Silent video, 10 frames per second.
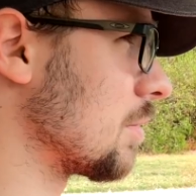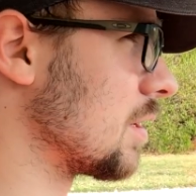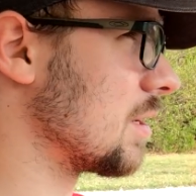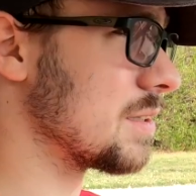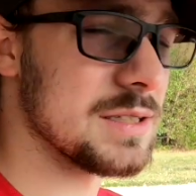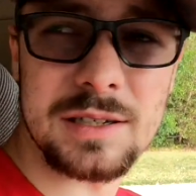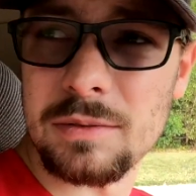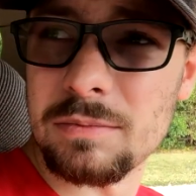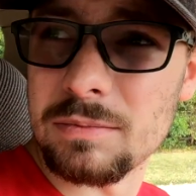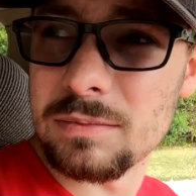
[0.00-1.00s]
I'm gonna get
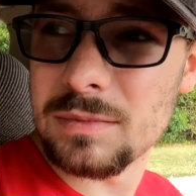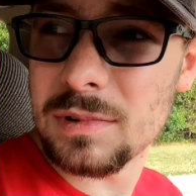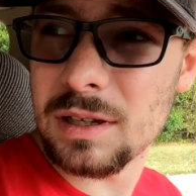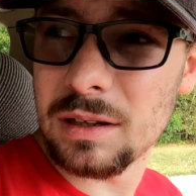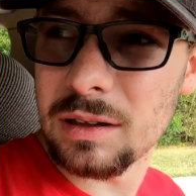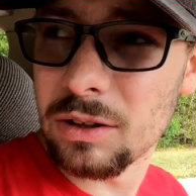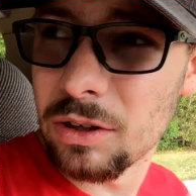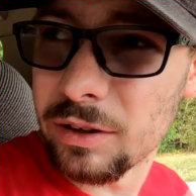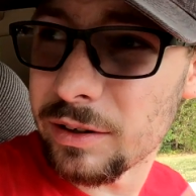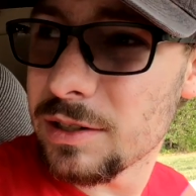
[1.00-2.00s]
some
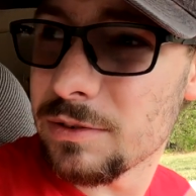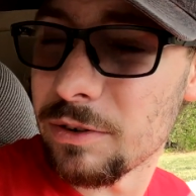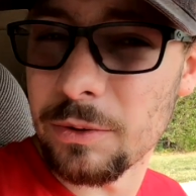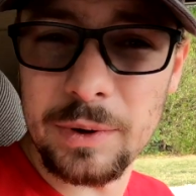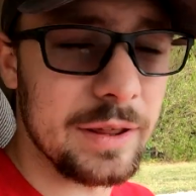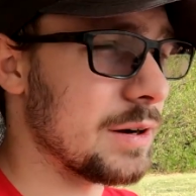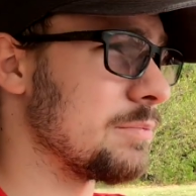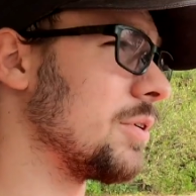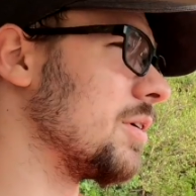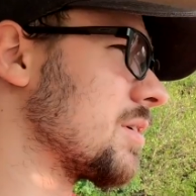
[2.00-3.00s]
looks for the way that
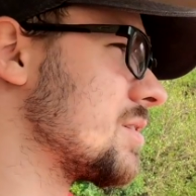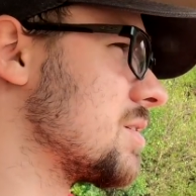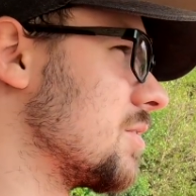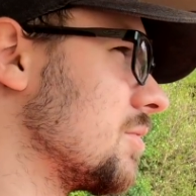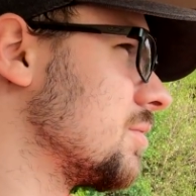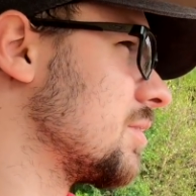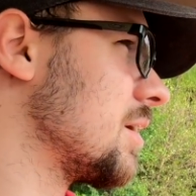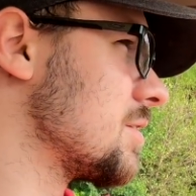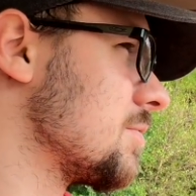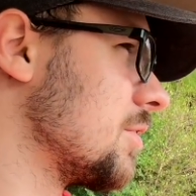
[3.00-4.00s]
I'm parked, so
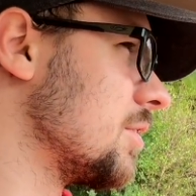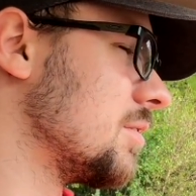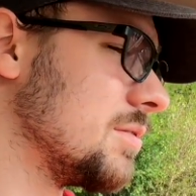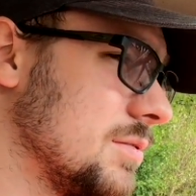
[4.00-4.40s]
it's fun.